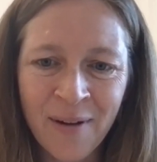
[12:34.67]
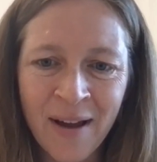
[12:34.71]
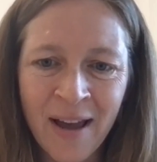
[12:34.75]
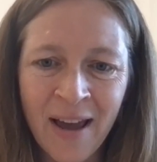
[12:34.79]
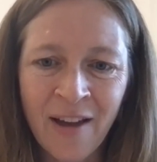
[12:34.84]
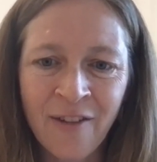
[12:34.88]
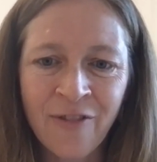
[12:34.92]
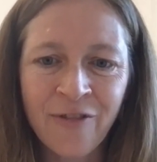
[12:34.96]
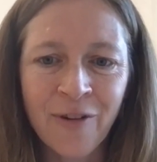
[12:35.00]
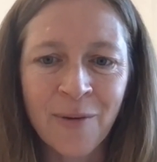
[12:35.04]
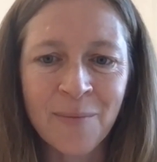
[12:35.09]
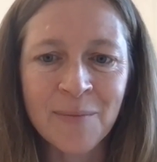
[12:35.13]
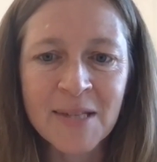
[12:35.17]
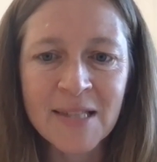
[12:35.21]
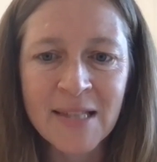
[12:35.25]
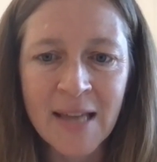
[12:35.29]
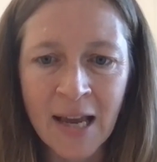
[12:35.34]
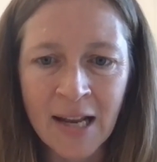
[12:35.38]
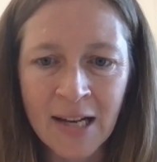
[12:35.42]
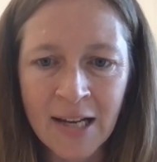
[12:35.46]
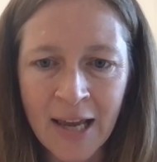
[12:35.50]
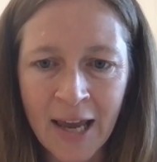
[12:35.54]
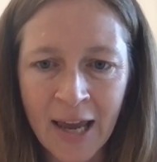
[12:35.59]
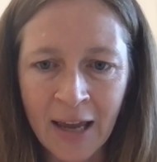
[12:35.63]
way from
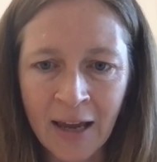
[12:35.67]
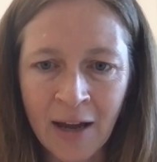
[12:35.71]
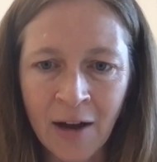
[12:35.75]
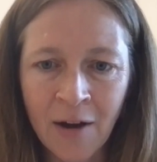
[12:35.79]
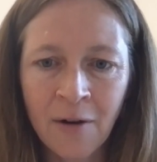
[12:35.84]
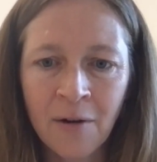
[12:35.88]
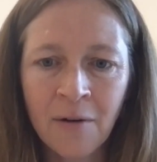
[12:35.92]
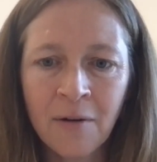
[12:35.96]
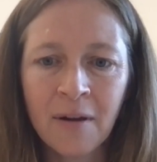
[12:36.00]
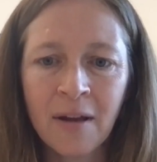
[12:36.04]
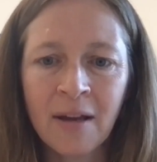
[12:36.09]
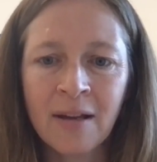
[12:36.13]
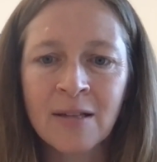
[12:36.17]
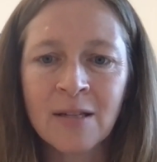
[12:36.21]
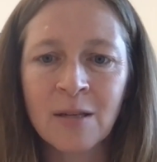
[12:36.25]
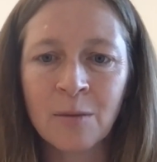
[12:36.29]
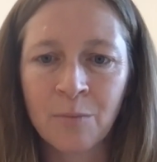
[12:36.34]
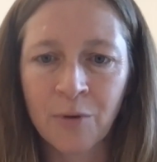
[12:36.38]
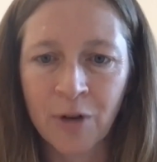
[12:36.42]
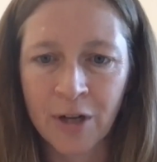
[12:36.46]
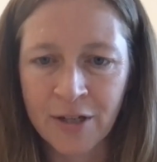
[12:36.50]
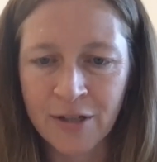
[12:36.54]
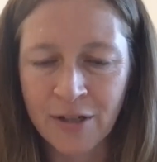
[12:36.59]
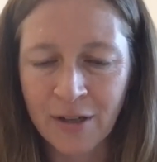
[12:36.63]
San Diego into
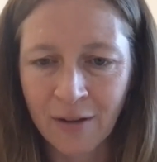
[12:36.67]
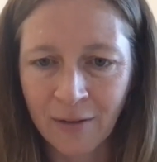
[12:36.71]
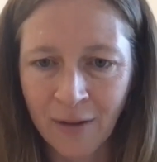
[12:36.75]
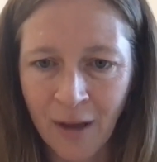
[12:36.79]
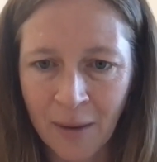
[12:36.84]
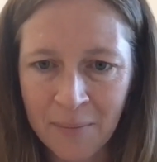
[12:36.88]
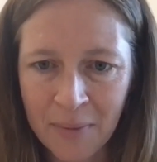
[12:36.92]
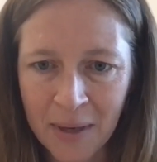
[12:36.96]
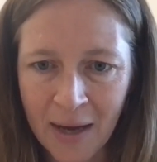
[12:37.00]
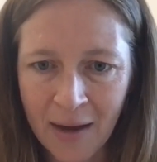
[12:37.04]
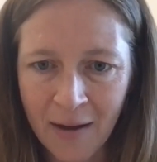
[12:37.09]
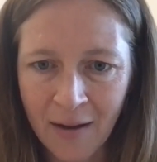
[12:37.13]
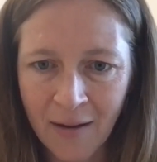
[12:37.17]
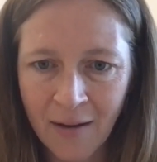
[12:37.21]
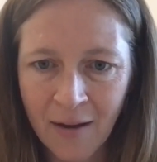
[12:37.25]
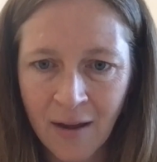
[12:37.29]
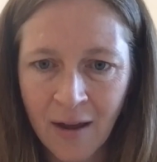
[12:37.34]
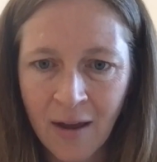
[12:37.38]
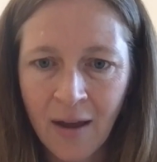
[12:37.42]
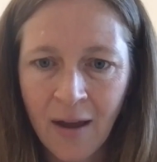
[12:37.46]
British Columbia